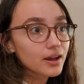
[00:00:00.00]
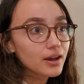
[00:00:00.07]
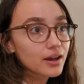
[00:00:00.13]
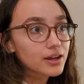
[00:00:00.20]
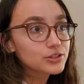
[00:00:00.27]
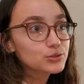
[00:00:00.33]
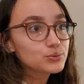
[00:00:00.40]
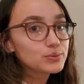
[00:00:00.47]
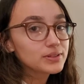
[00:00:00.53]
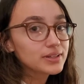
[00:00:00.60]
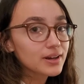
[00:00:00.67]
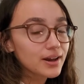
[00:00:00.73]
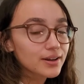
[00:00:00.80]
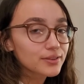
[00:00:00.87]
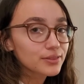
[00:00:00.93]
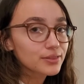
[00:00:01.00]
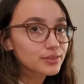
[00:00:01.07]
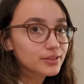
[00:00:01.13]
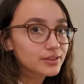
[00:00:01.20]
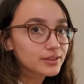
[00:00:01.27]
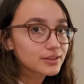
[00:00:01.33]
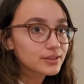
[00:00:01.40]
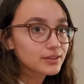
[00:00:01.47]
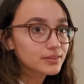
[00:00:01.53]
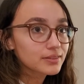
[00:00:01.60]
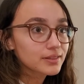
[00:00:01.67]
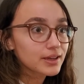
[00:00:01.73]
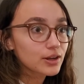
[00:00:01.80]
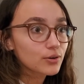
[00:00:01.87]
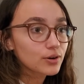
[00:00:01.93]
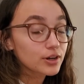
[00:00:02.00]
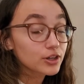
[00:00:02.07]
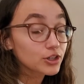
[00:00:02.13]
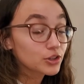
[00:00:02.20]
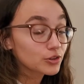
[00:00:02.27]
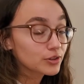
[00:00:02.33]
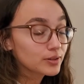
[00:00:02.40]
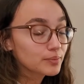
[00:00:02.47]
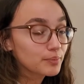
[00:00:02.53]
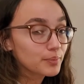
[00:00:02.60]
I do not think they are a good